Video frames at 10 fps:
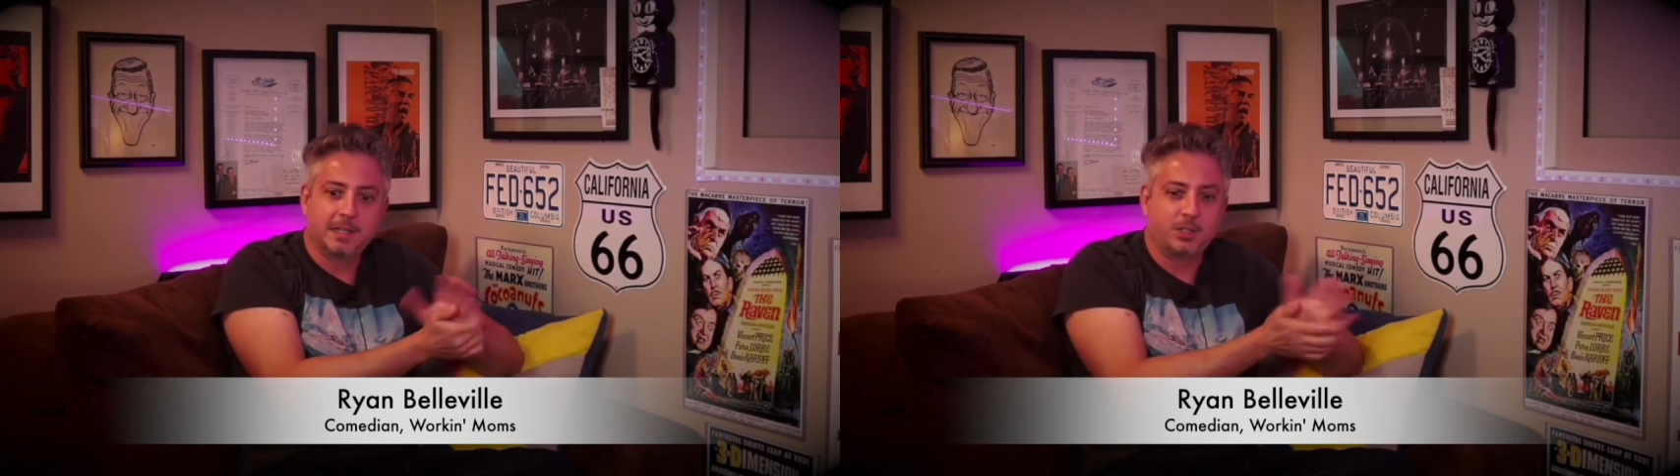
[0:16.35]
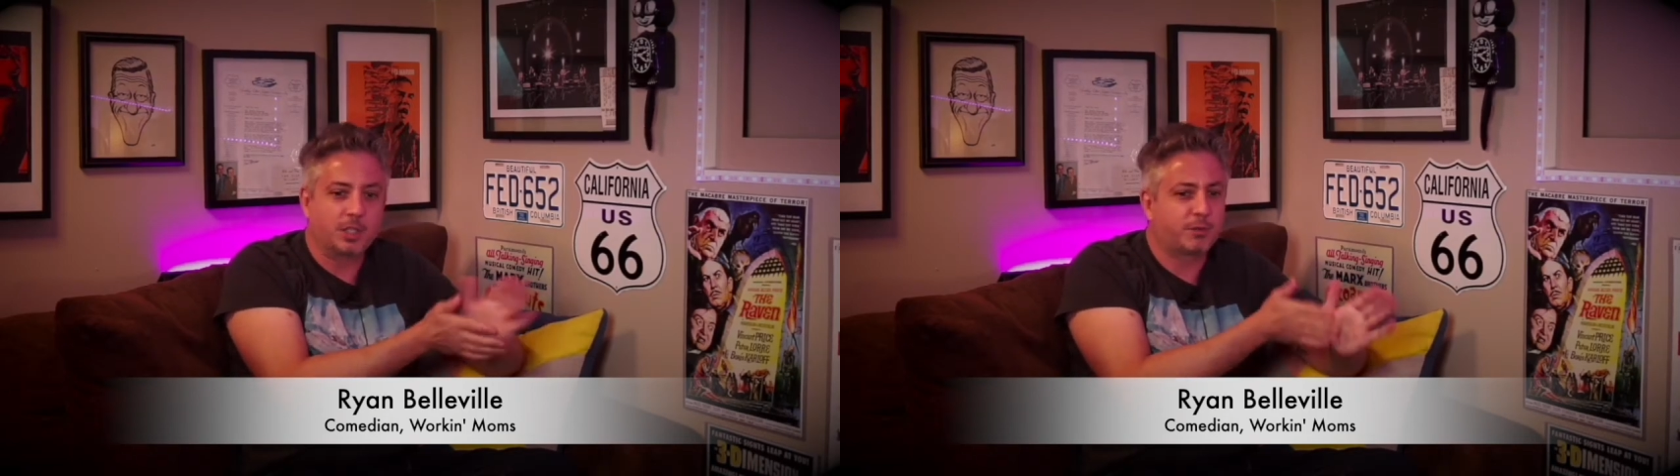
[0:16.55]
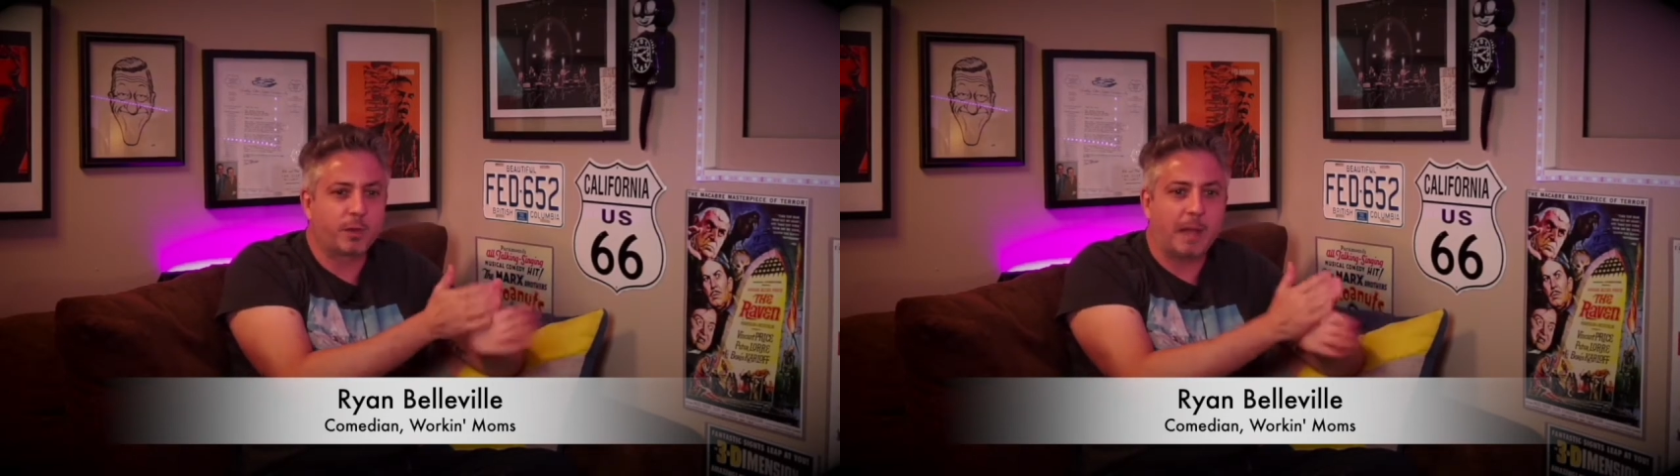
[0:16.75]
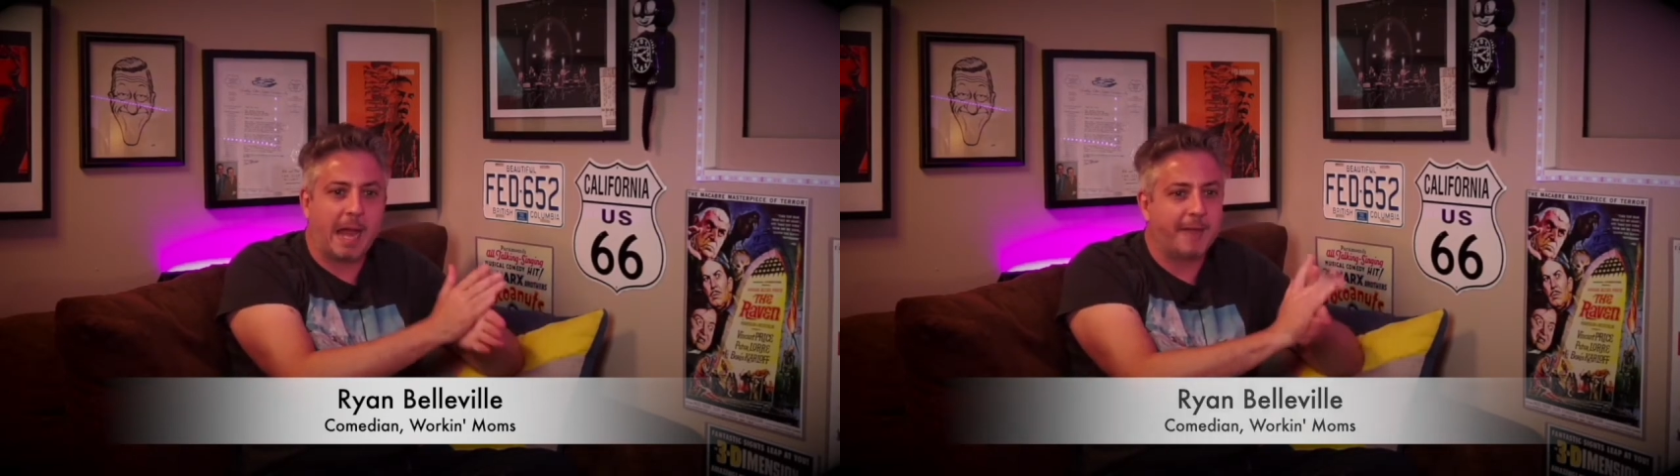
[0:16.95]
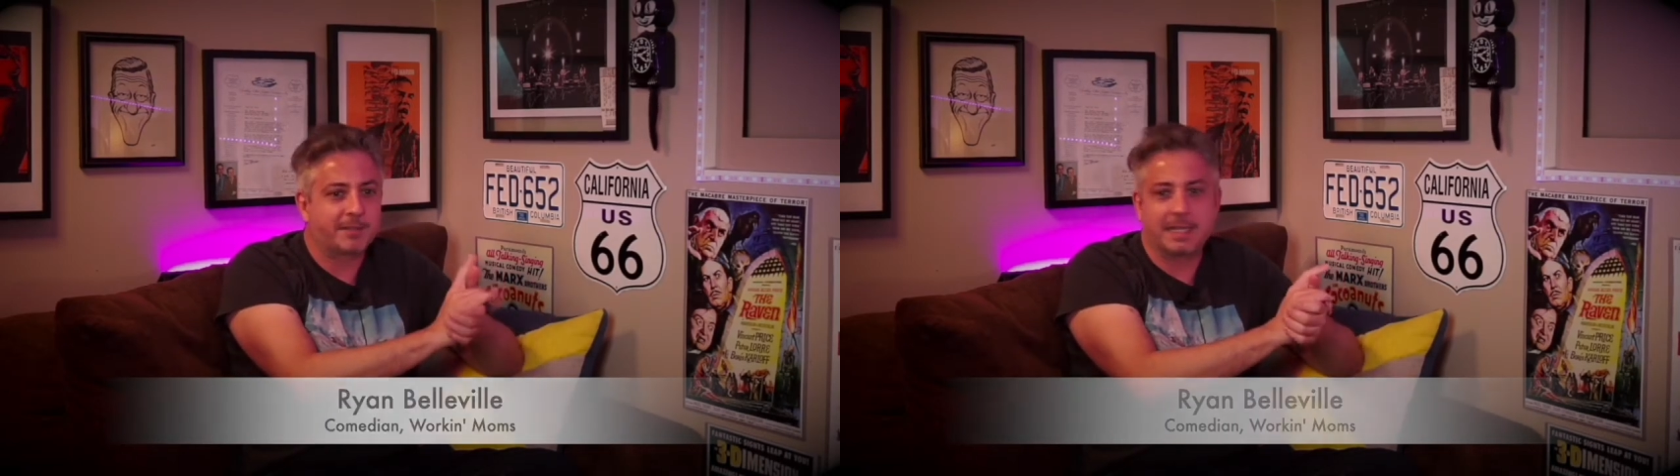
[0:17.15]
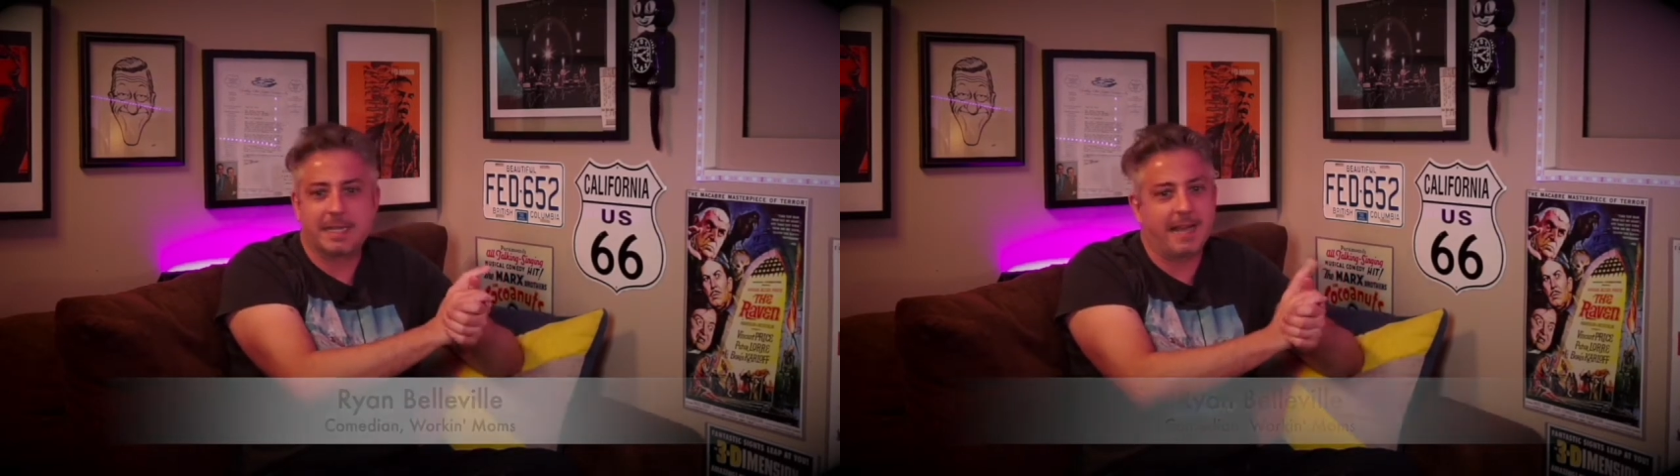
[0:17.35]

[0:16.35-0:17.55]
just for laughs, like